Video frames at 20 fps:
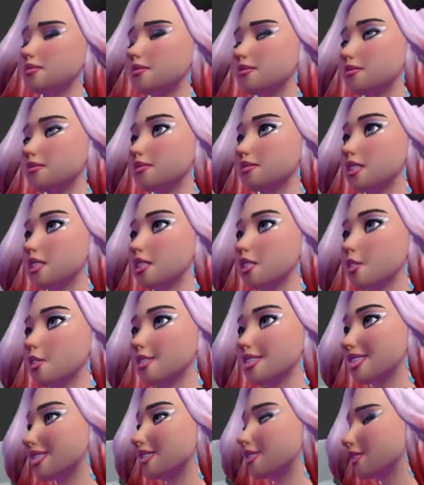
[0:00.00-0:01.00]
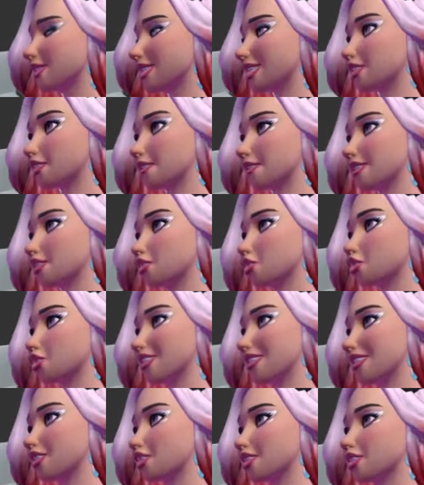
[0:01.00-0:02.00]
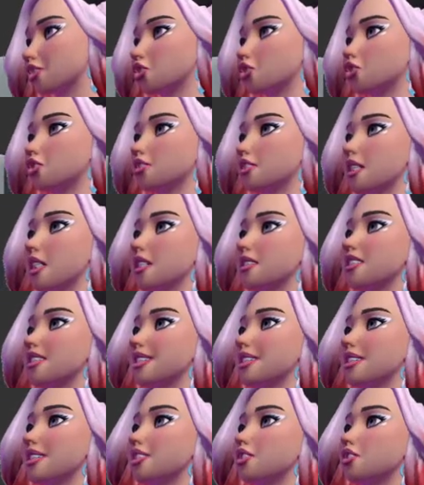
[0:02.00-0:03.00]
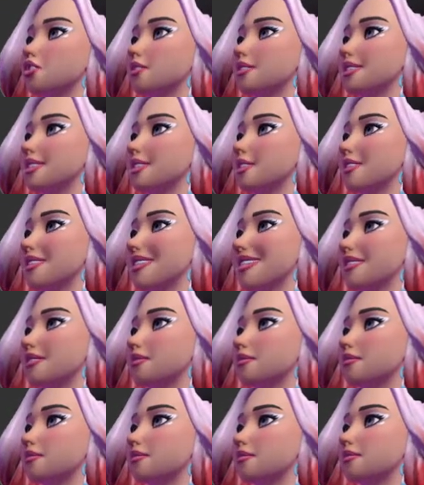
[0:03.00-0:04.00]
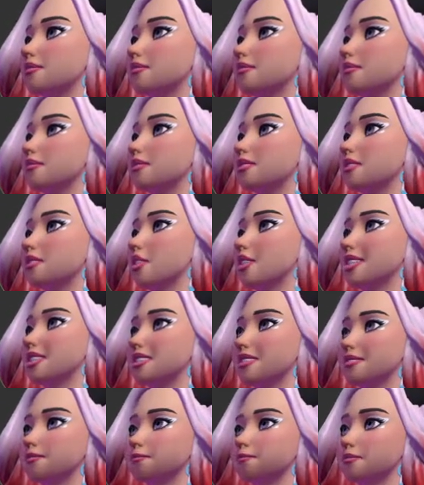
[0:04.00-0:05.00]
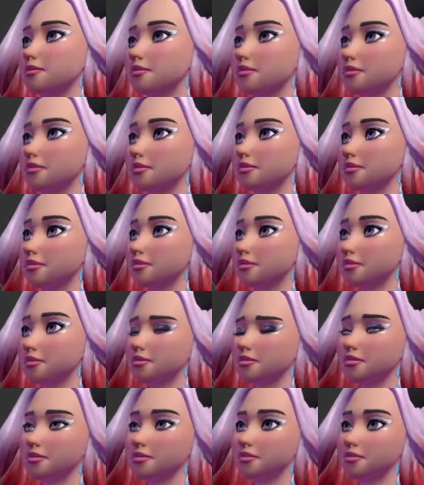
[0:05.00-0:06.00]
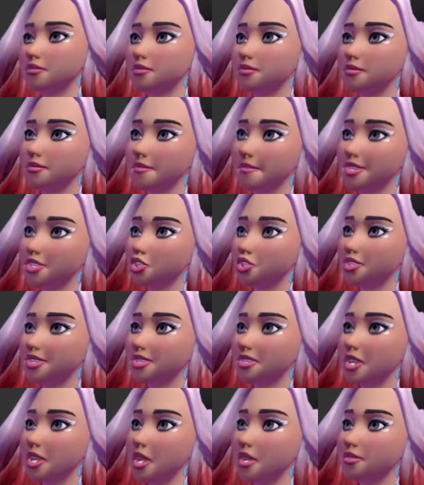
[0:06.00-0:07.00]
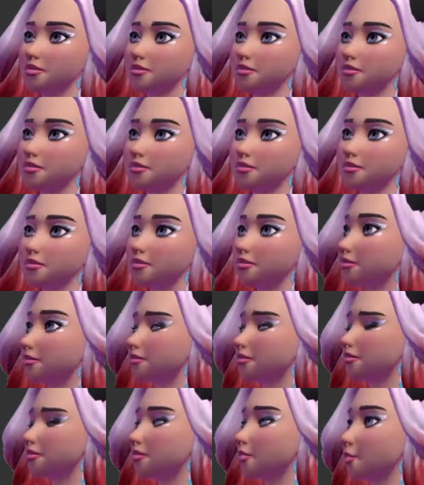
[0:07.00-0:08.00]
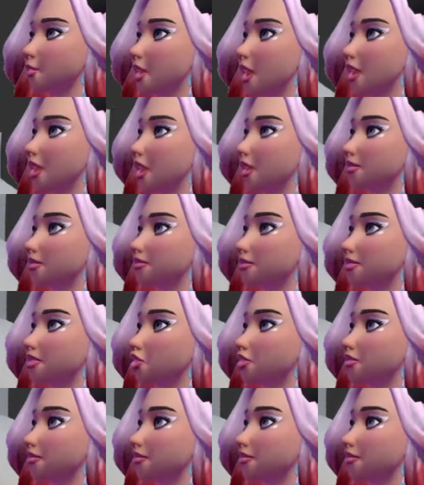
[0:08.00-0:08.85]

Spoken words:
No UV base faces is selected. Okay, so if we do that, fold again. If we say pack, what happens?